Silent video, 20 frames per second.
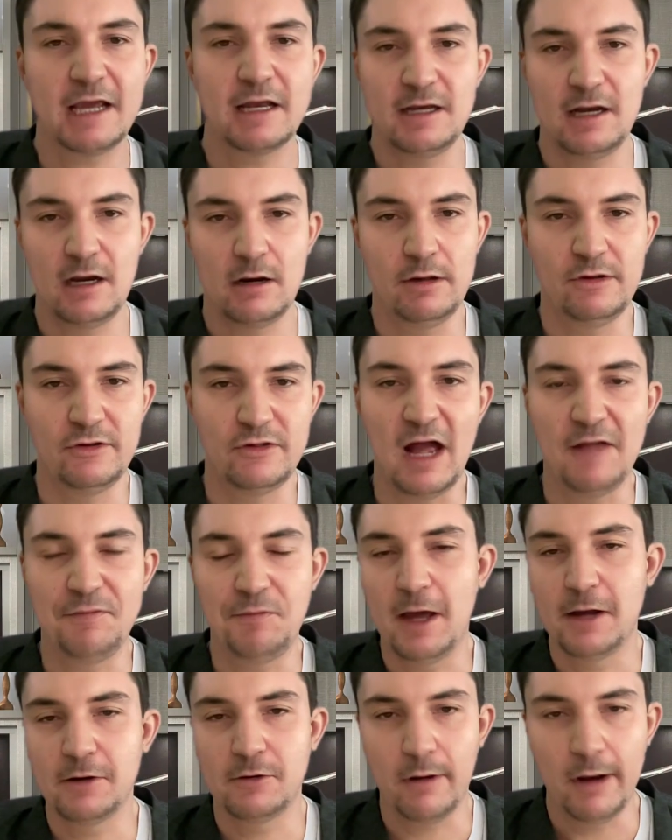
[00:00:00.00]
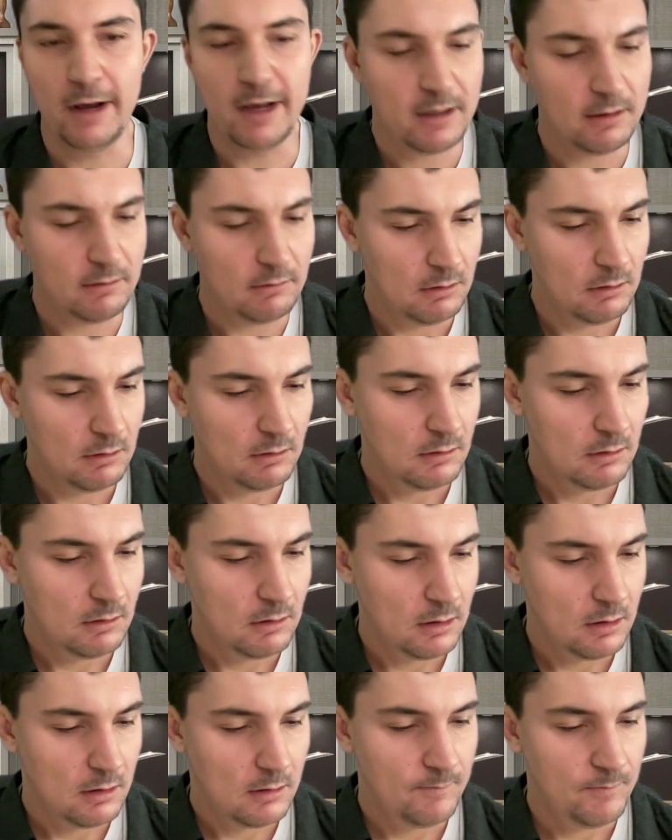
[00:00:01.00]
secondary is not that great.
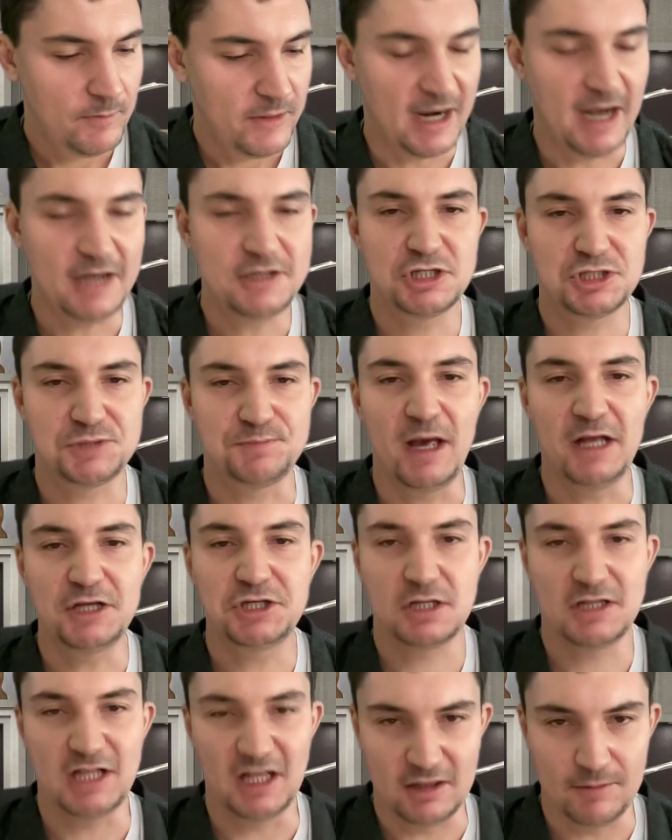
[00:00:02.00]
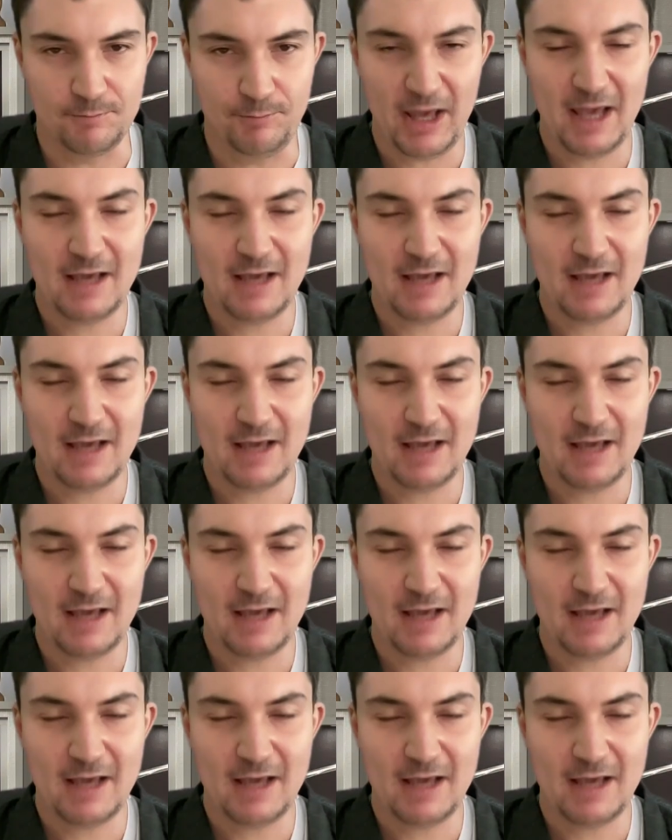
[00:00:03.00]
And I just mentioned that the